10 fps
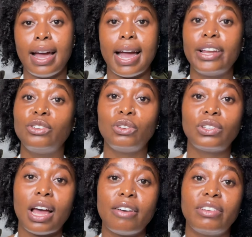I do not
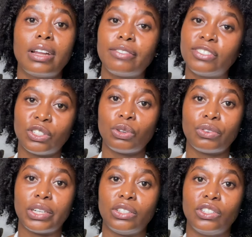have enough
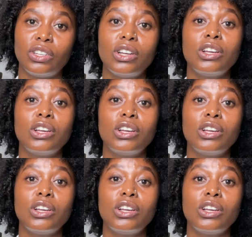storage.